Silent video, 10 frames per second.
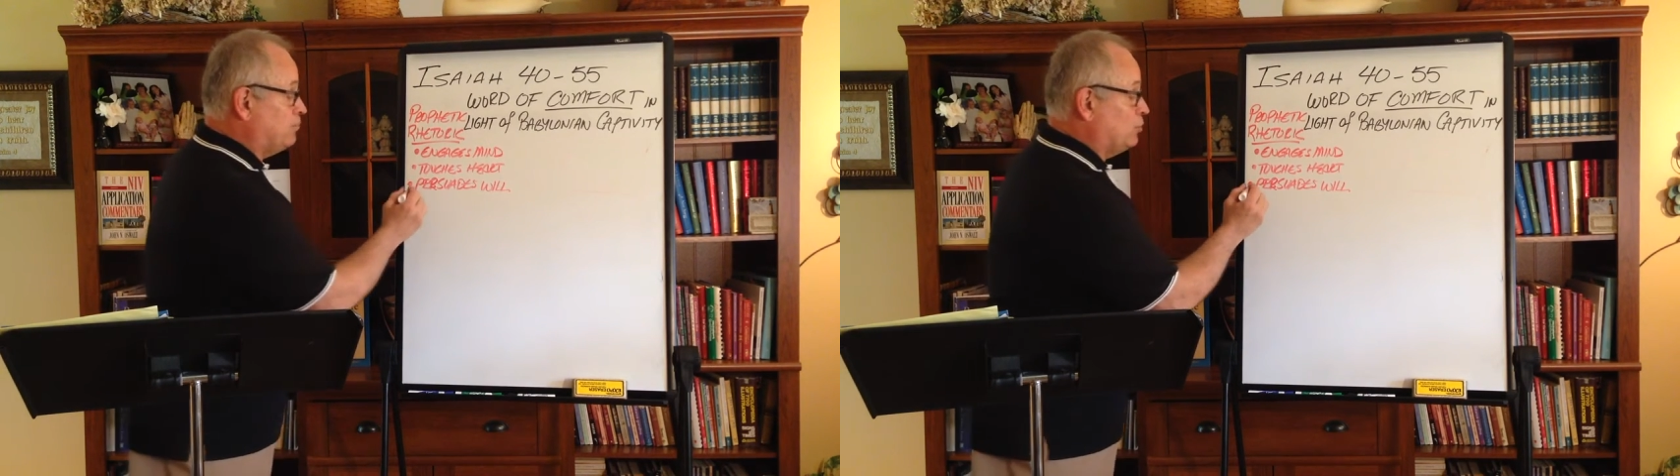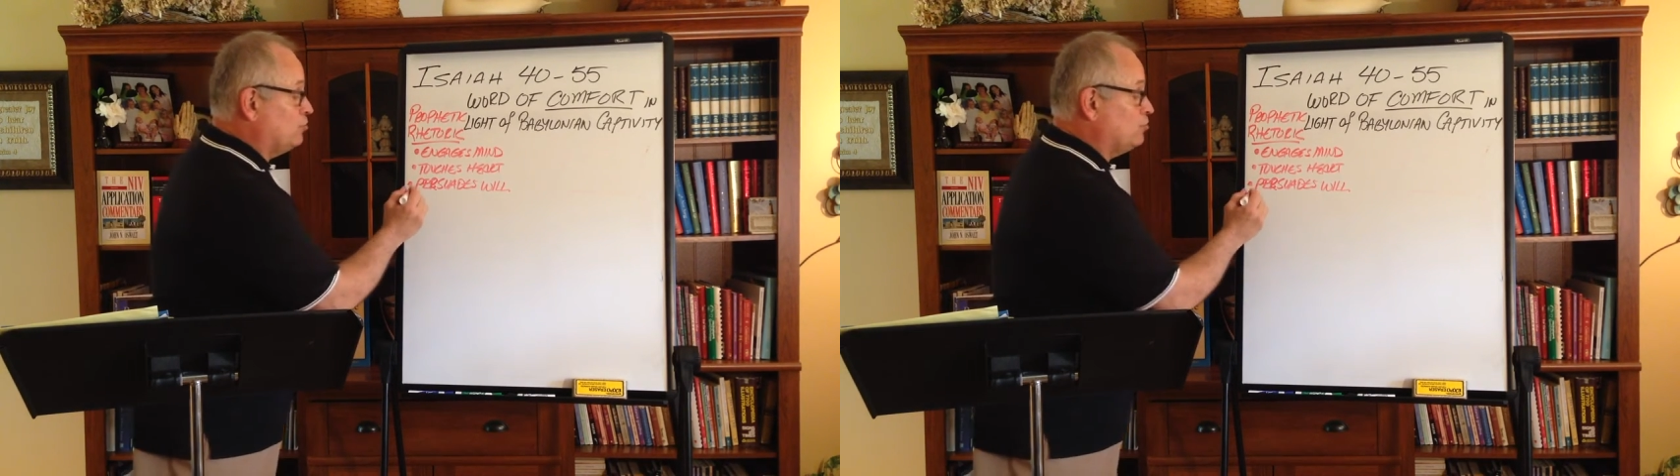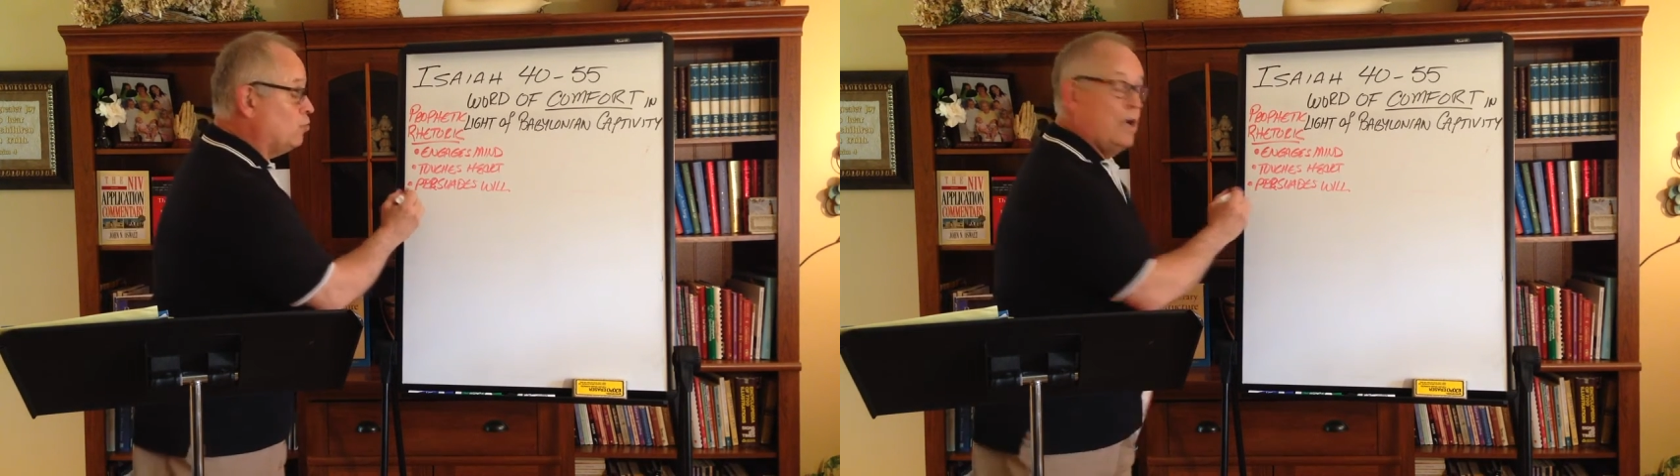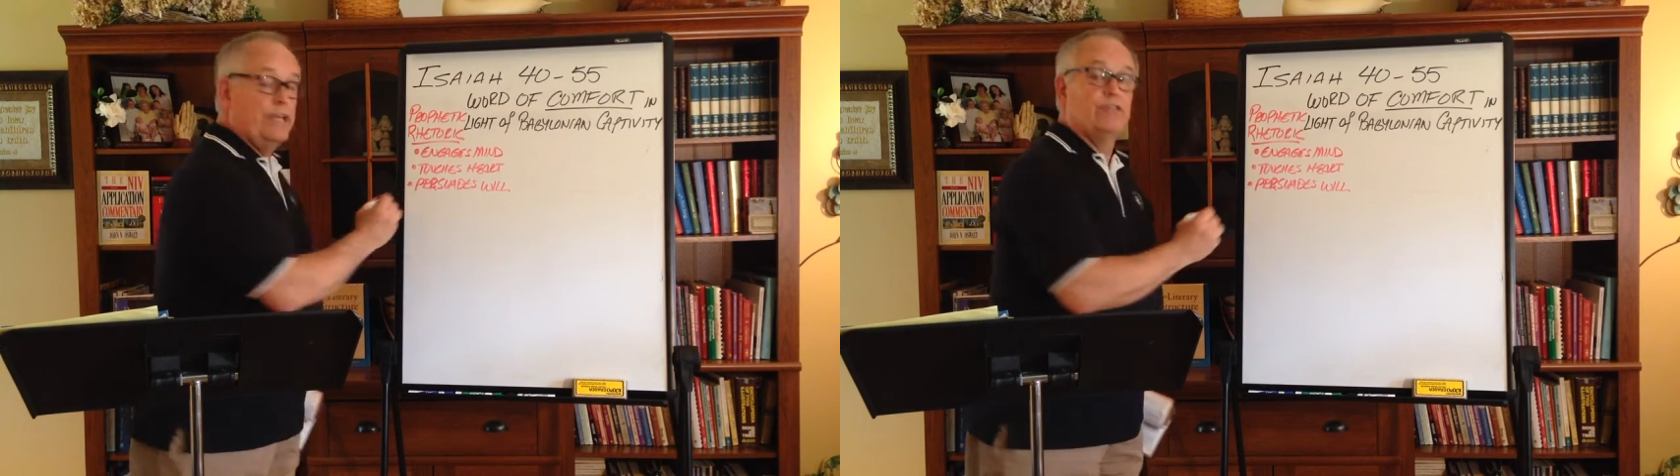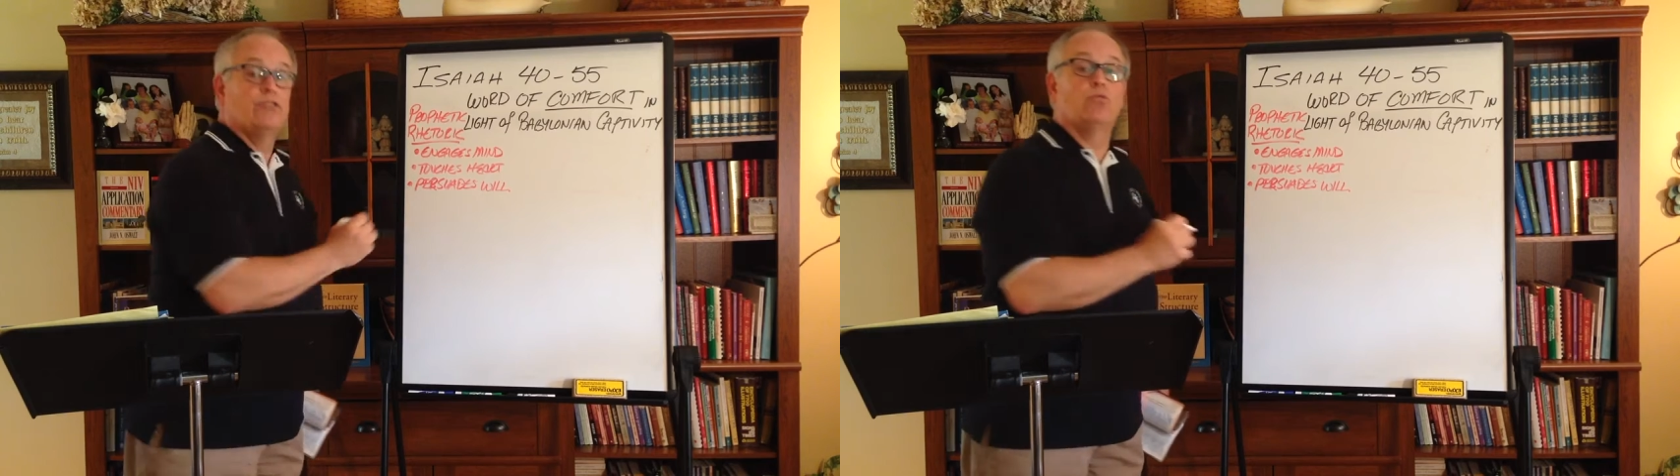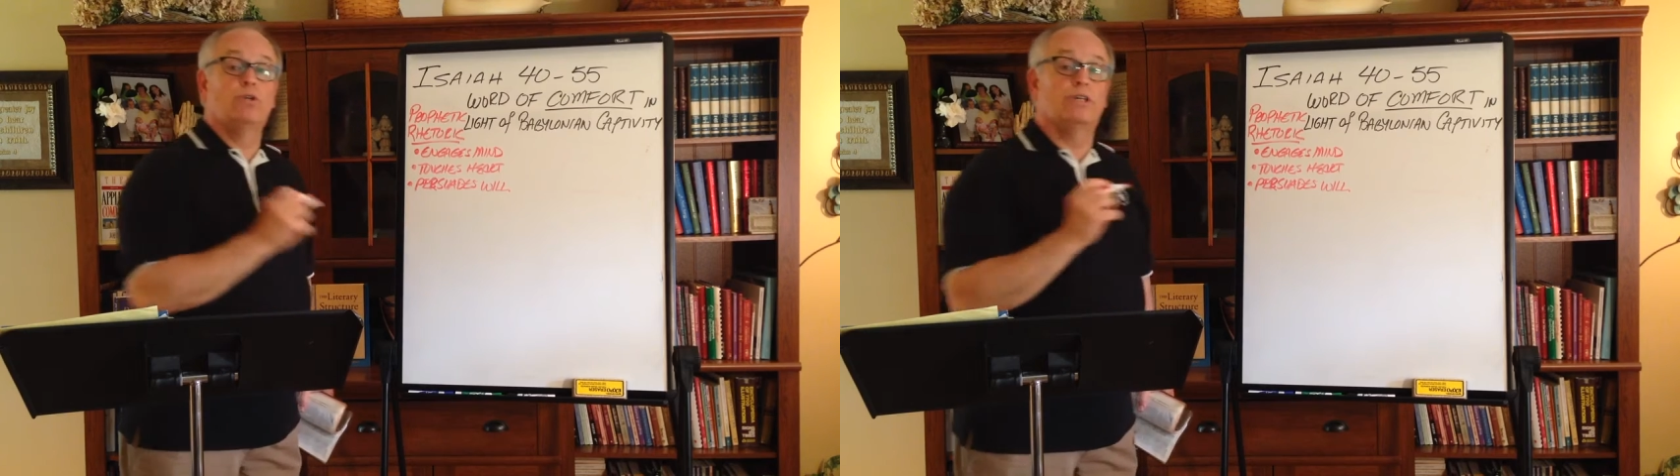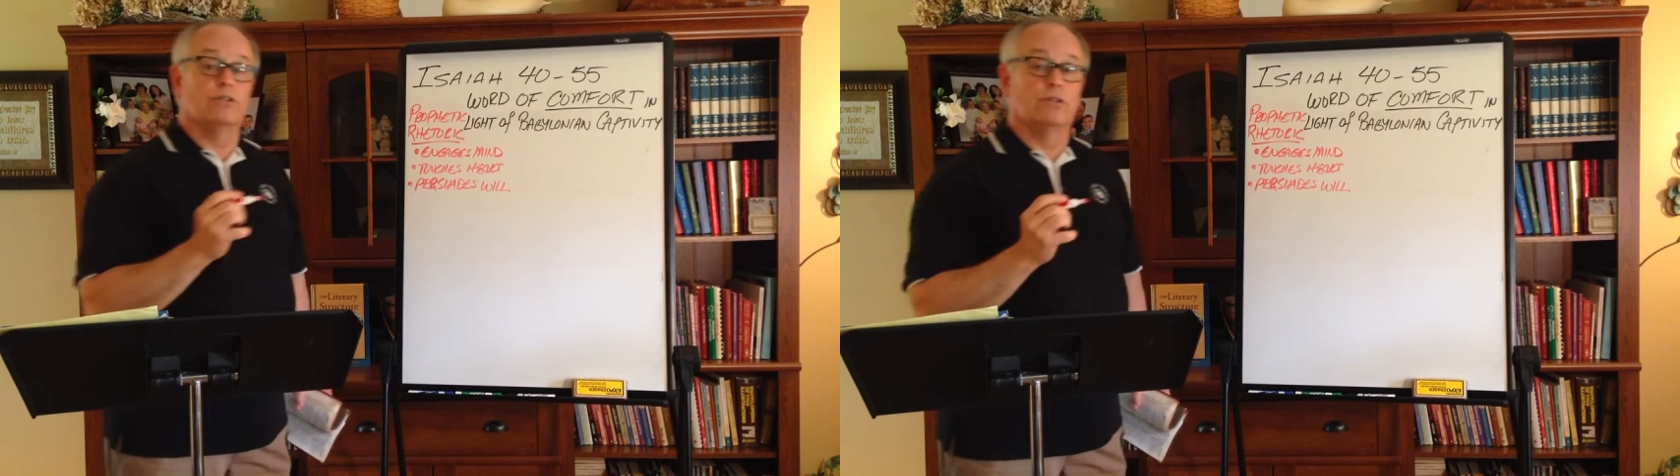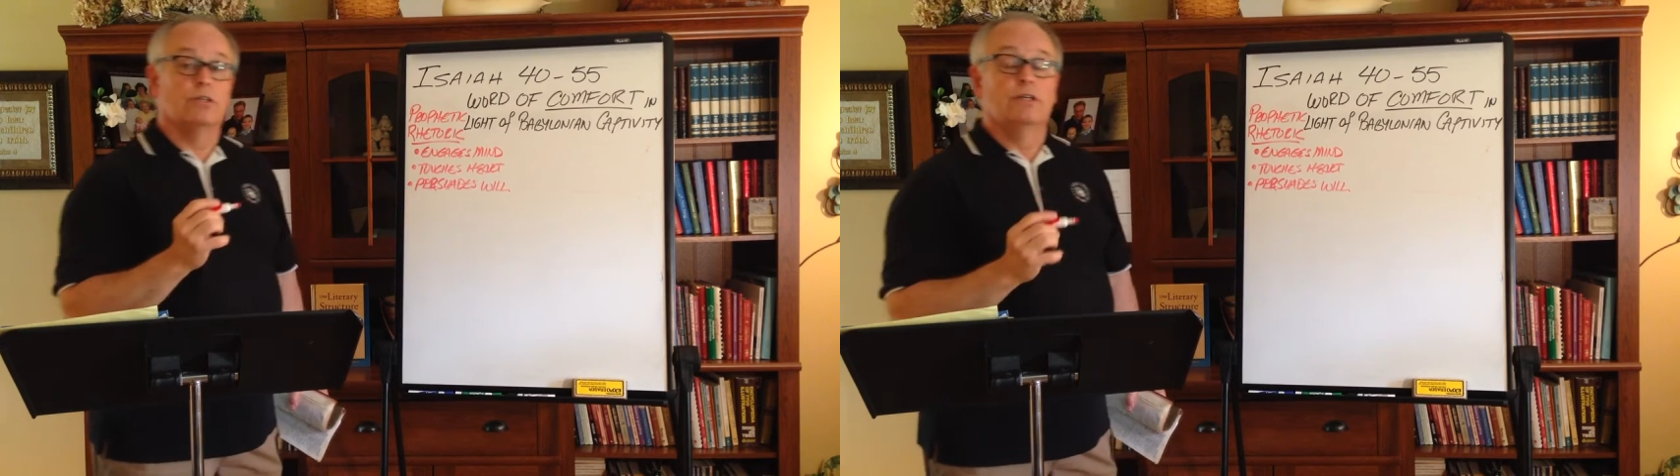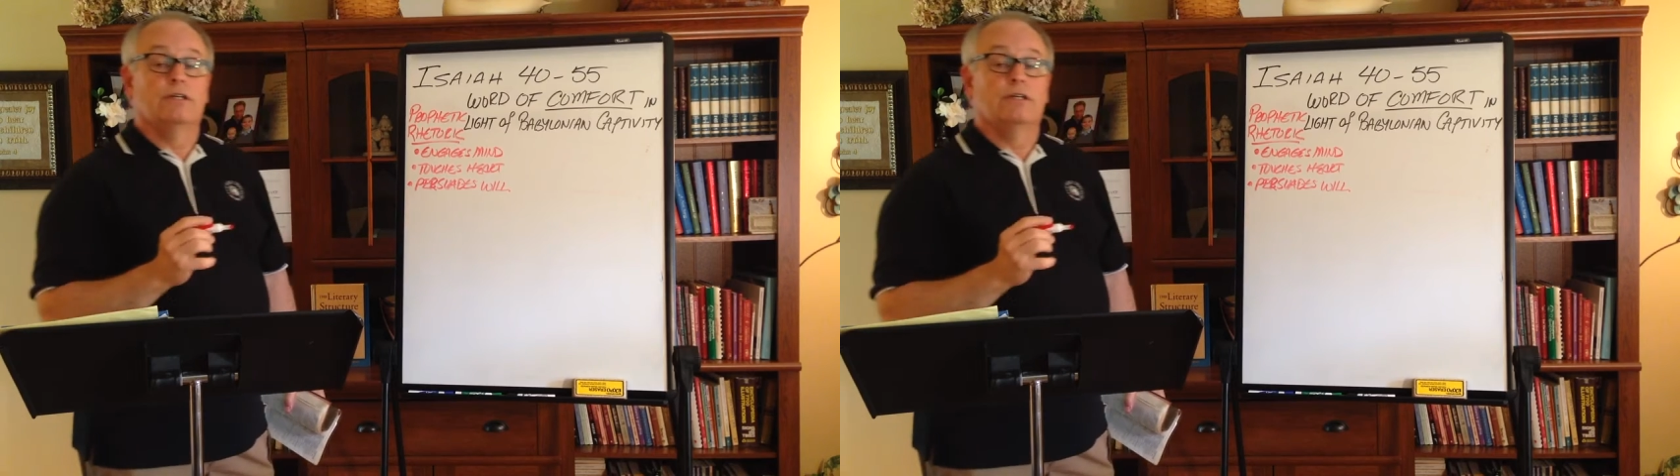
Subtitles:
persuade the will